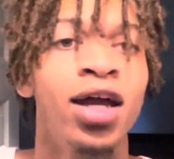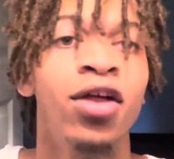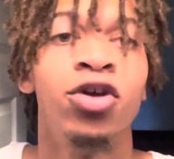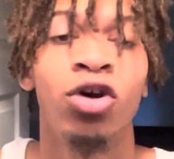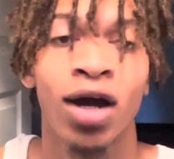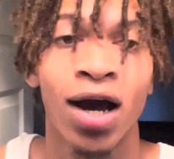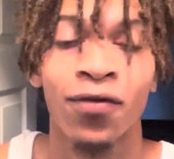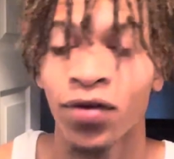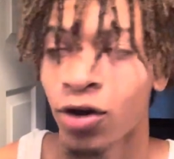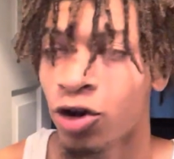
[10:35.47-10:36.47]
Either you're
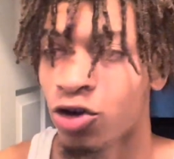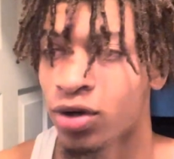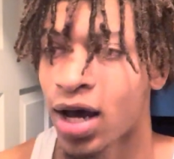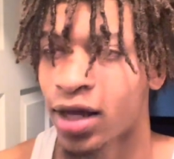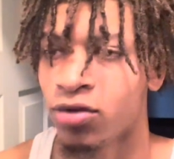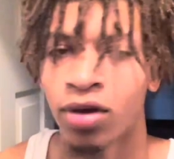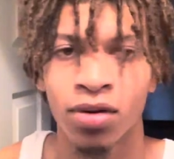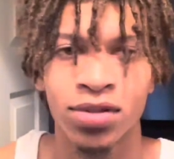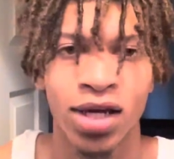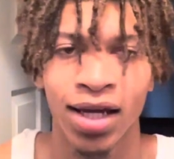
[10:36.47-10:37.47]
confident or you're not. You get what I'm saying?